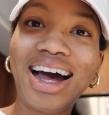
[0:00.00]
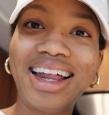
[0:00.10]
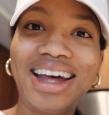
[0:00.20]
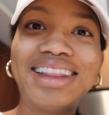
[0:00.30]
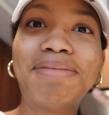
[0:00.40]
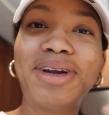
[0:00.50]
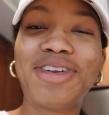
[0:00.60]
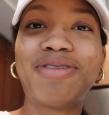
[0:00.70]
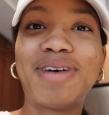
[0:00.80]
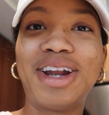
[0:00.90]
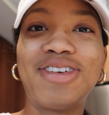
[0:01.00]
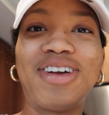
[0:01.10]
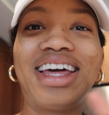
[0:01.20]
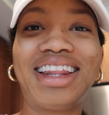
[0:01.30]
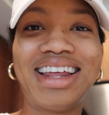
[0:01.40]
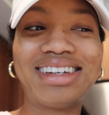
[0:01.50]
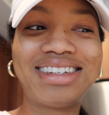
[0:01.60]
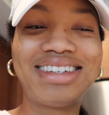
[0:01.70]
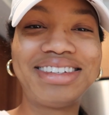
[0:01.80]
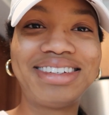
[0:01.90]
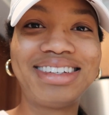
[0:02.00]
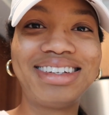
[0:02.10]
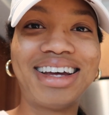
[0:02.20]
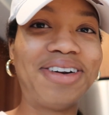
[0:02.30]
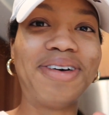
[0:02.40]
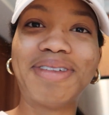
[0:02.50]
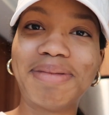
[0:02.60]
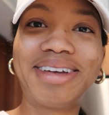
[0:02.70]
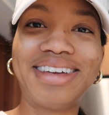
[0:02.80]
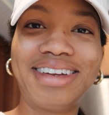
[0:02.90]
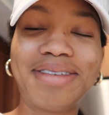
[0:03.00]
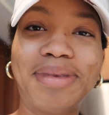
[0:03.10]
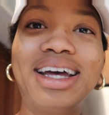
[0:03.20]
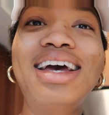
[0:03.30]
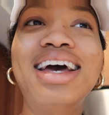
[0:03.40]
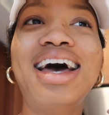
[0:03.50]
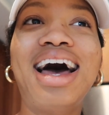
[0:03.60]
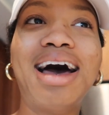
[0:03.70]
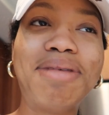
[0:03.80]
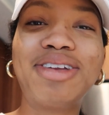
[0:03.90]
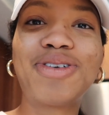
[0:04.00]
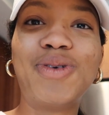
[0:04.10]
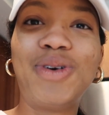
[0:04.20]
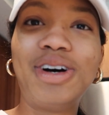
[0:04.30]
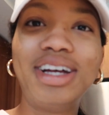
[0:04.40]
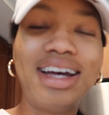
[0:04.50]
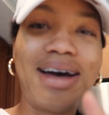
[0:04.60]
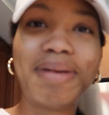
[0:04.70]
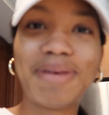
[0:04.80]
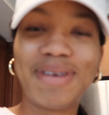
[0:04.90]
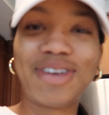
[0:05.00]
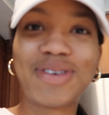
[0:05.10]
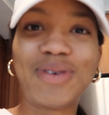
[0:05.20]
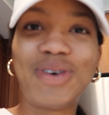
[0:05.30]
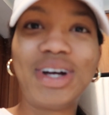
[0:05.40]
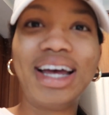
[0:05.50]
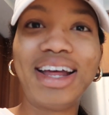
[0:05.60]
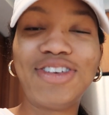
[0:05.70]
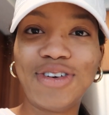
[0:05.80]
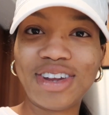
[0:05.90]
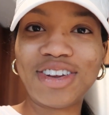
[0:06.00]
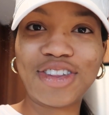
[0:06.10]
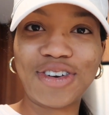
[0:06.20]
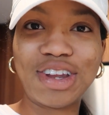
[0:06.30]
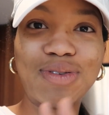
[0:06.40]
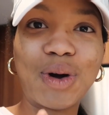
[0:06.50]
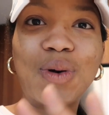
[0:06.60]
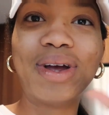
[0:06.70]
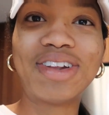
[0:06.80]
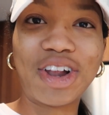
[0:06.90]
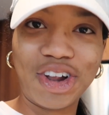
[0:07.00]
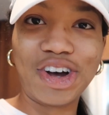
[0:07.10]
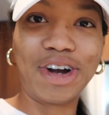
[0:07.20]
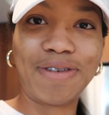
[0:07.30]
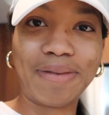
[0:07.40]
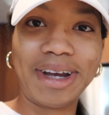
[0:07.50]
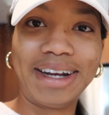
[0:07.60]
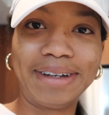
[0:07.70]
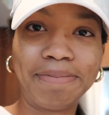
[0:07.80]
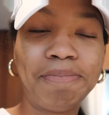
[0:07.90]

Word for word: I like that Mondays or Fridays are like less. I don't know if that makes sense, but at my school, at my previous school, Tuesdays and Thursdays were always longer for me.